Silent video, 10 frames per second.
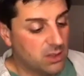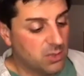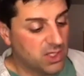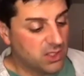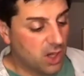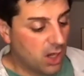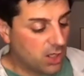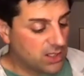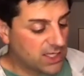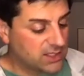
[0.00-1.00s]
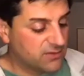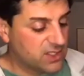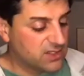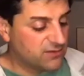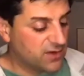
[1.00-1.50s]
But in all
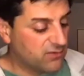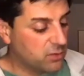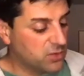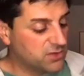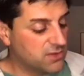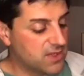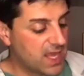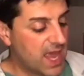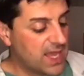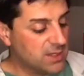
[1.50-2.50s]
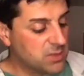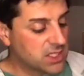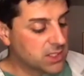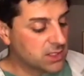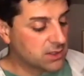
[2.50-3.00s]
activities favorable to the
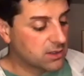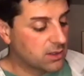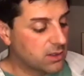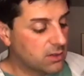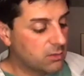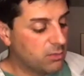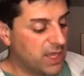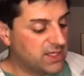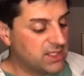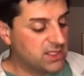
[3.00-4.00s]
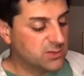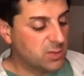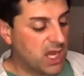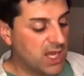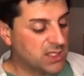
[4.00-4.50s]
enemy, bend his
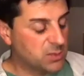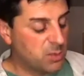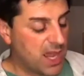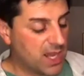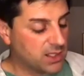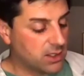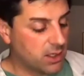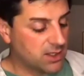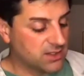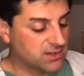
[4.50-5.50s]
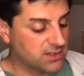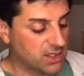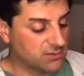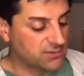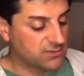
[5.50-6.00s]
mind back on
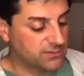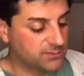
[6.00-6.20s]
itself.